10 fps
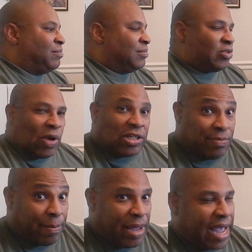scratching
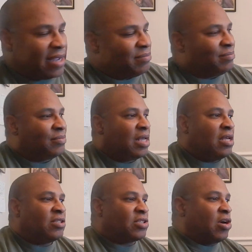my back,
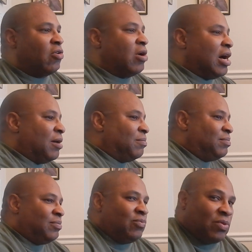so
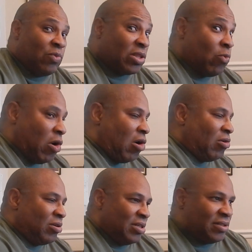with the
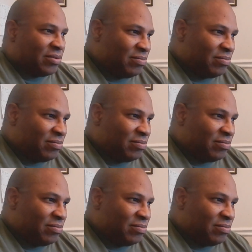wall here,